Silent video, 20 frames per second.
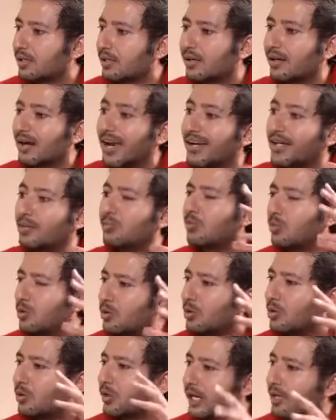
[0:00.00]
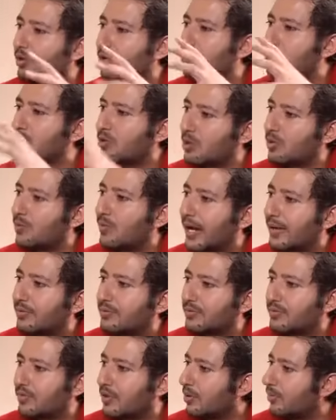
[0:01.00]
the right mood to get those good vibes
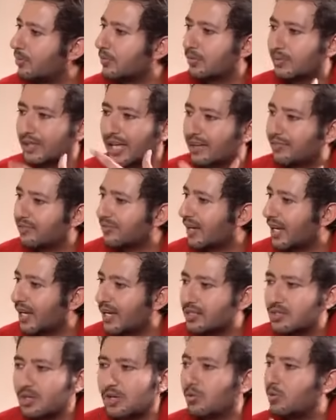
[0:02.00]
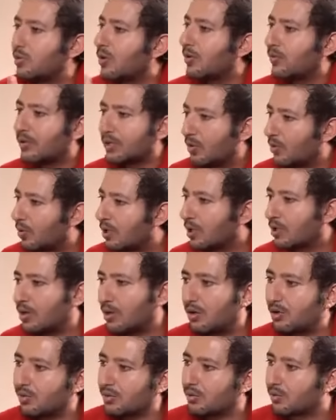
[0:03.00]
from their friends or whoever they want to
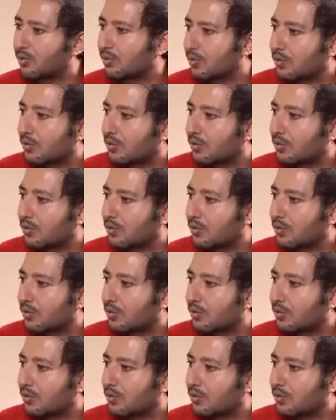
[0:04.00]
talk to